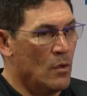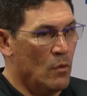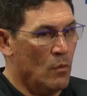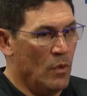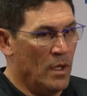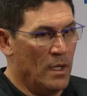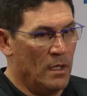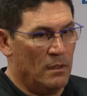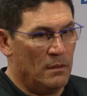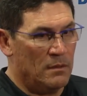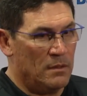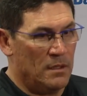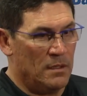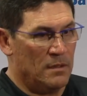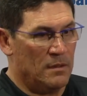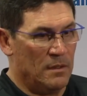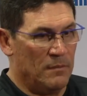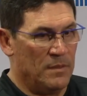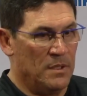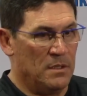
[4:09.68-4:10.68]
Well,
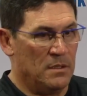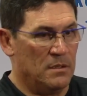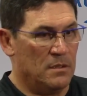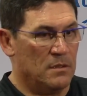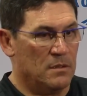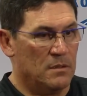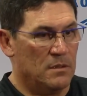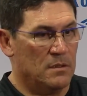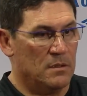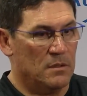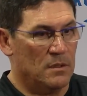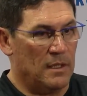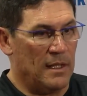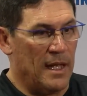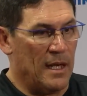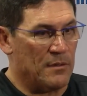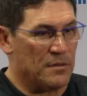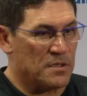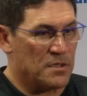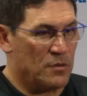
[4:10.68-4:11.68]
I mean, you
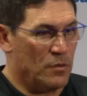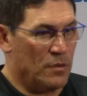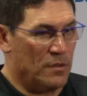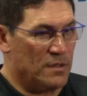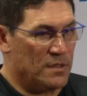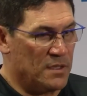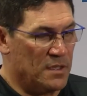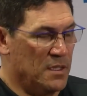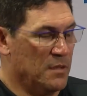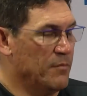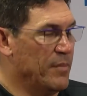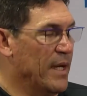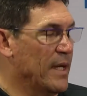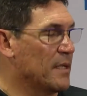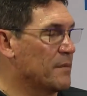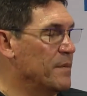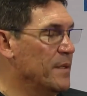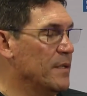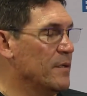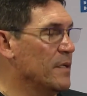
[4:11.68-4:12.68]
allow a score, it's an
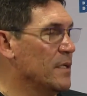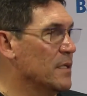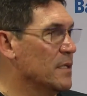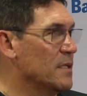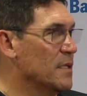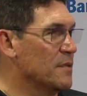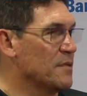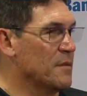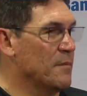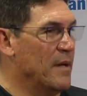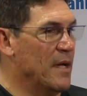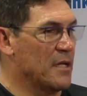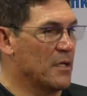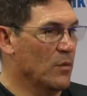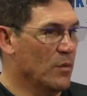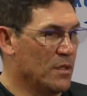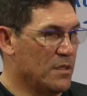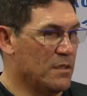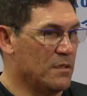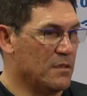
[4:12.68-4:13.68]
impact, period. It doesn't matter
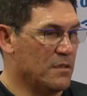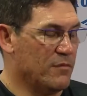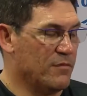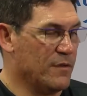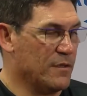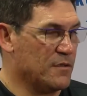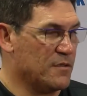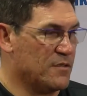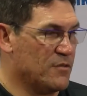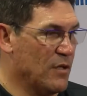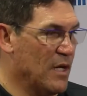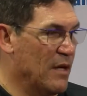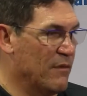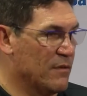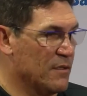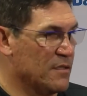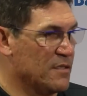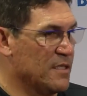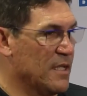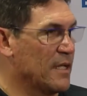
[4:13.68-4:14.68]
whether it's the first drive
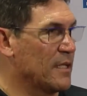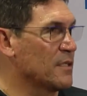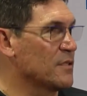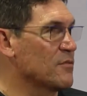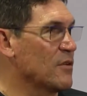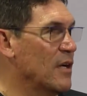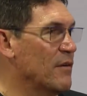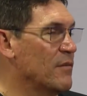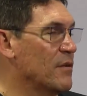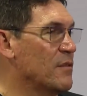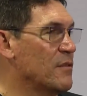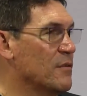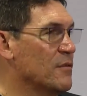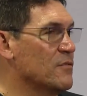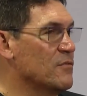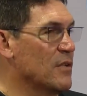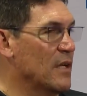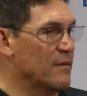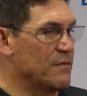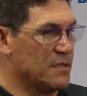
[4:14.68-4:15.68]
or the second drive or the
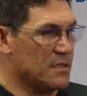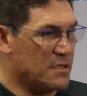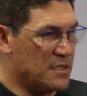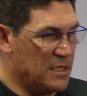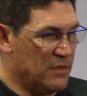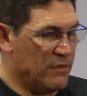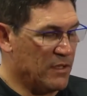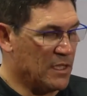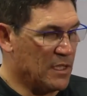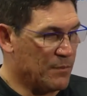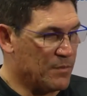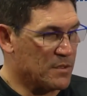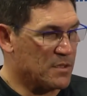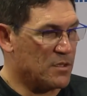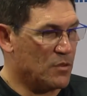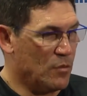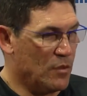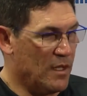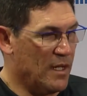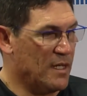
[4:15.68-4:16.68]
third drive, just giving up a
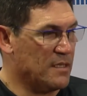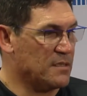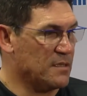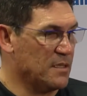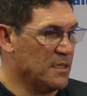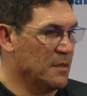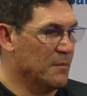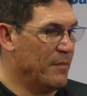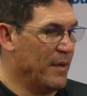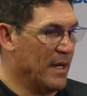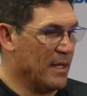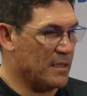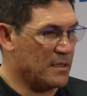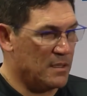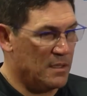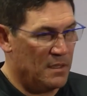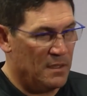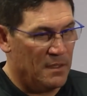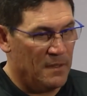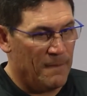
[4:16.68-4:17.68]
score has an
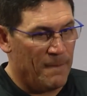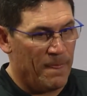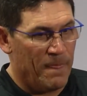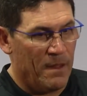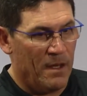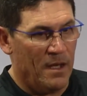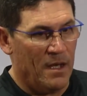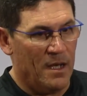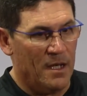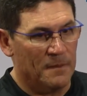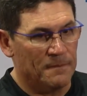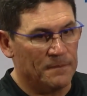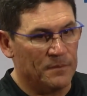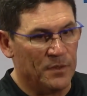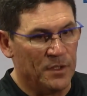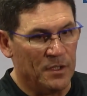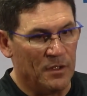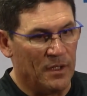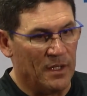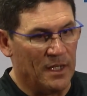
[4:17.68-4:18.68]
impact.
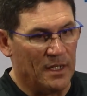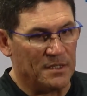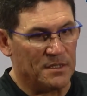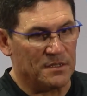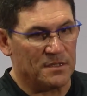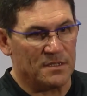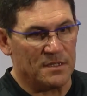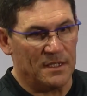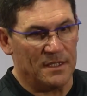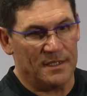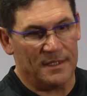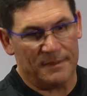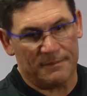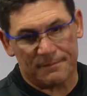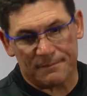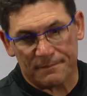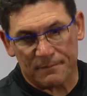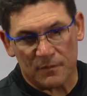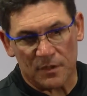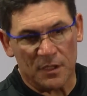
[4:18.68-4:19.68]
You know, I just,
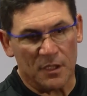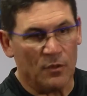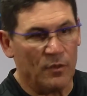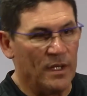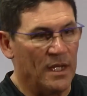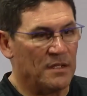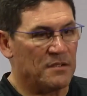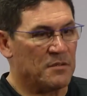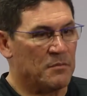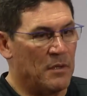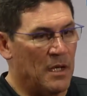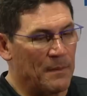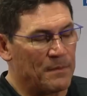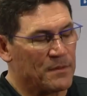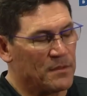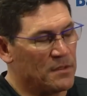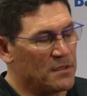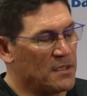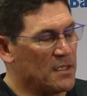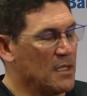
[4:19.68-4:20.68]
you know, we had some
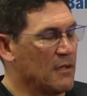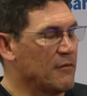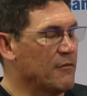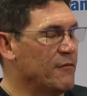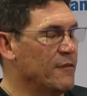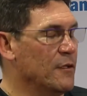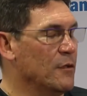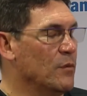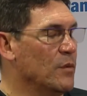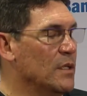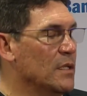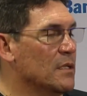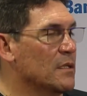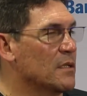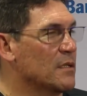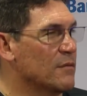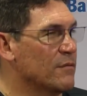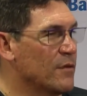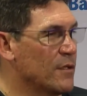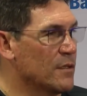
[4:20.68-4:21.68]
opportunities to get up the field, we
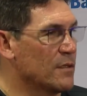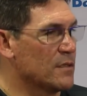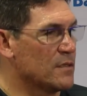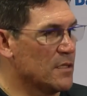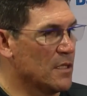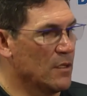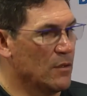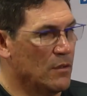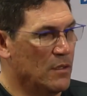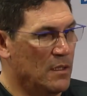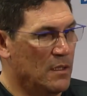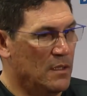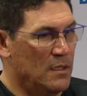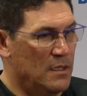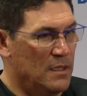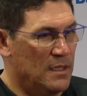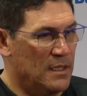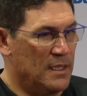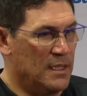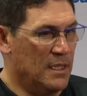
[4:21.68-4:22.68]
didn't convert. So,
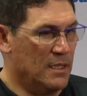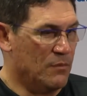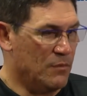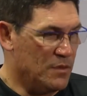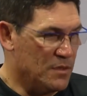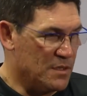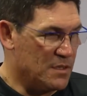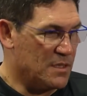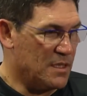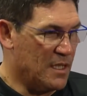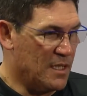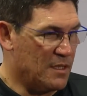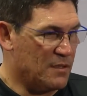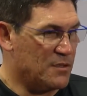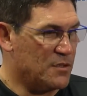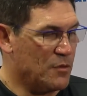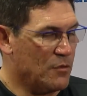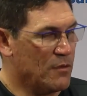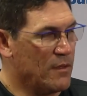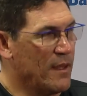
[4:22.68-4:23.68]
again, we just got to
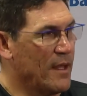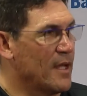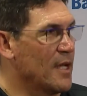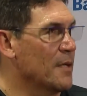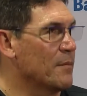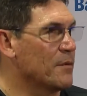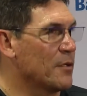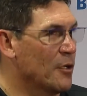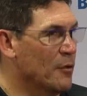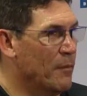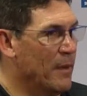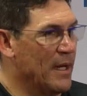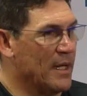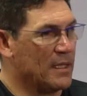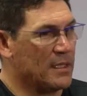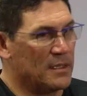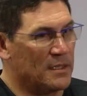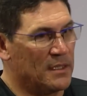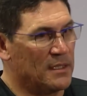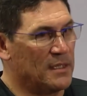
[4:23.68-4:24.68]
shore that up, go
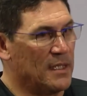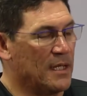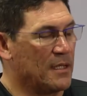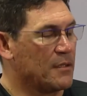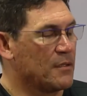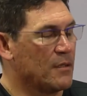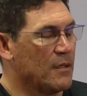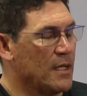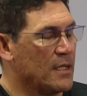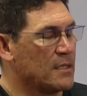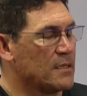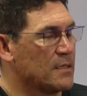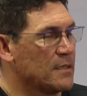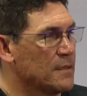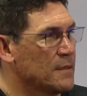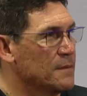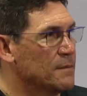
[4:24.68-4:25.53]
back, and get that corrected.